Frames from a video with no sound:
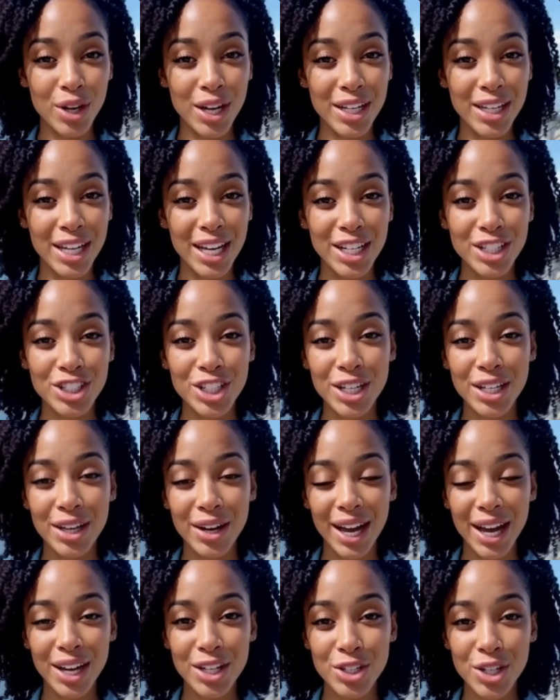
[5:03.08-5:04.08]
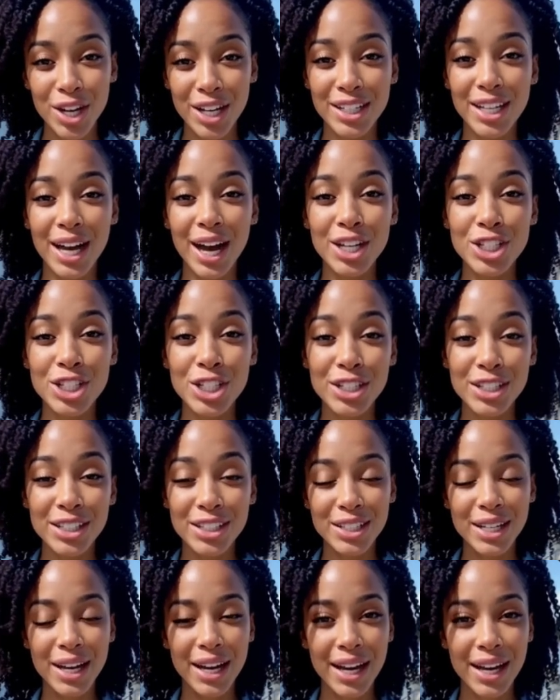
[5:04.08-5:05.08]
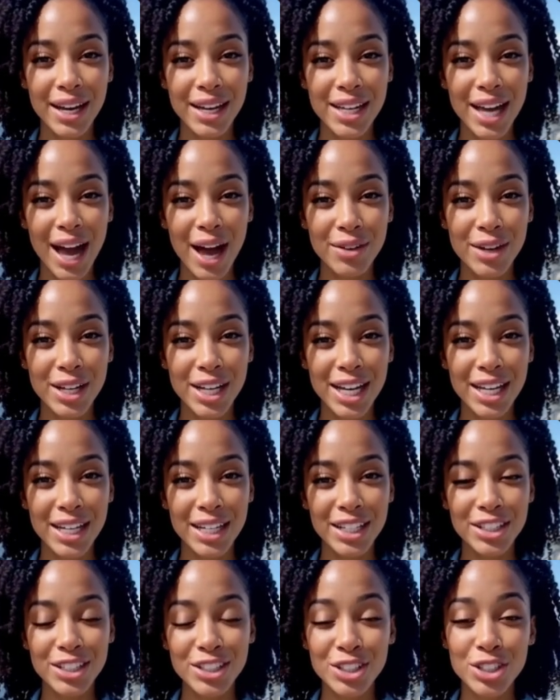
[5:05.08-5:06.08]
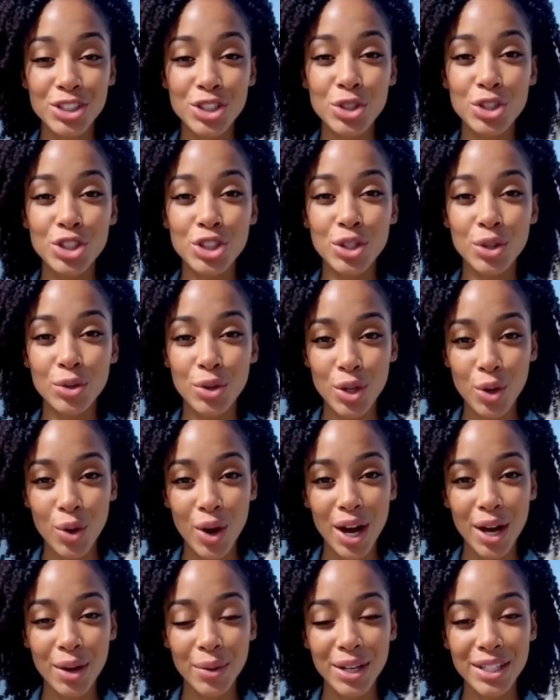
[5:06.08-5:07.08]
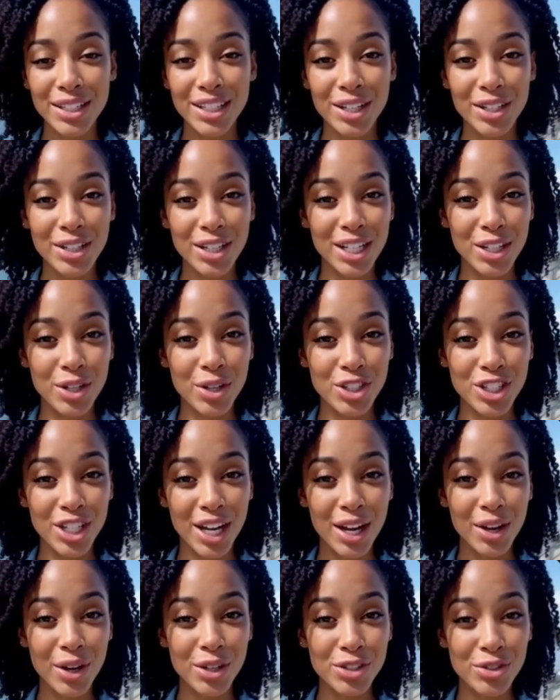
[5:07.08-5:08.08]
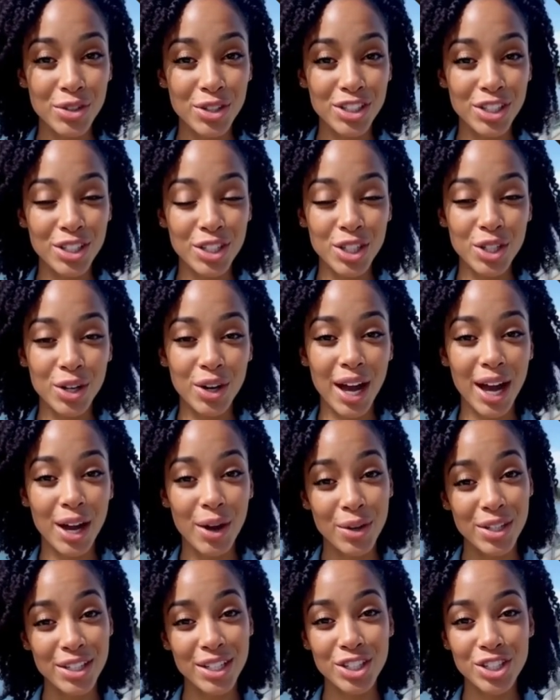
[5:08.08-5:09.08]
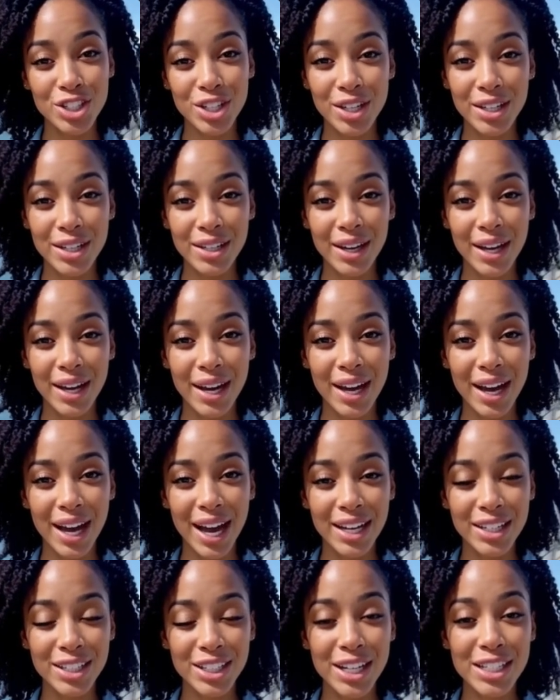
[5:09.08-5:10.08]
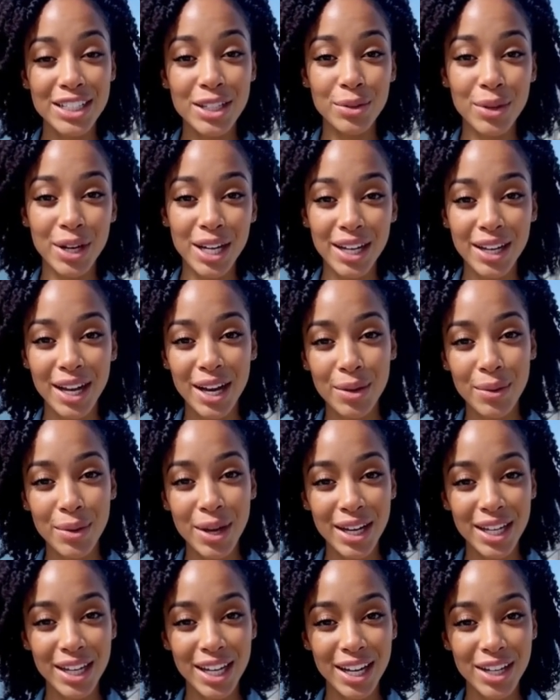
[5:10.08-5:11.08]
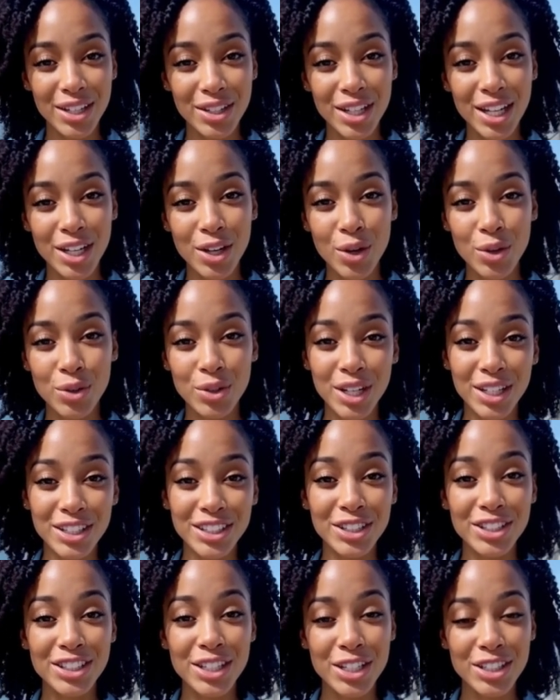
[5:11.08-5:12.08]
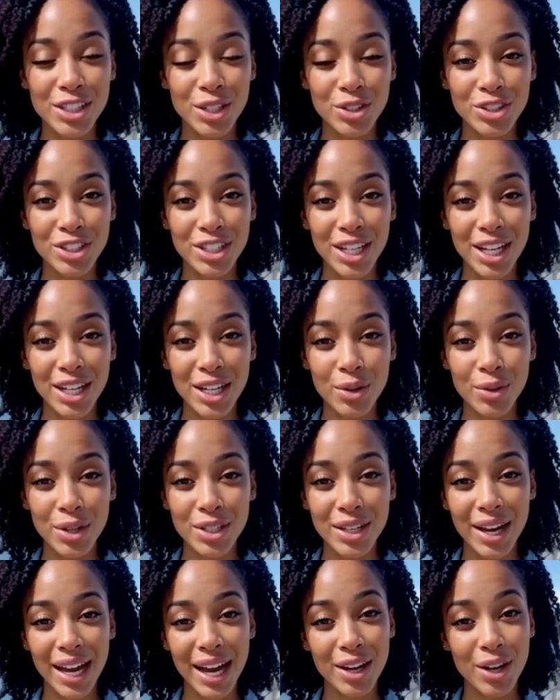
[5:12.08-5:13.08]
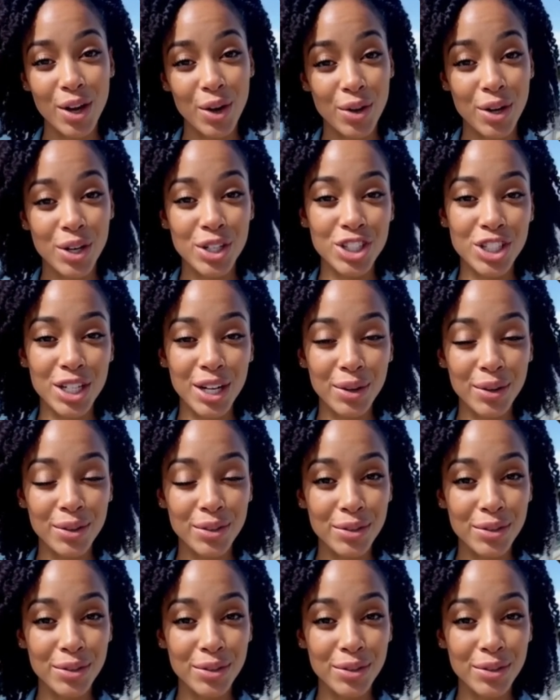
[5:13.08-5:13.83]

engaging in land transactions, navigate institutional requirements and legal channels for secure acquisition, anticipate and mitigate legal risks associated with land ownership.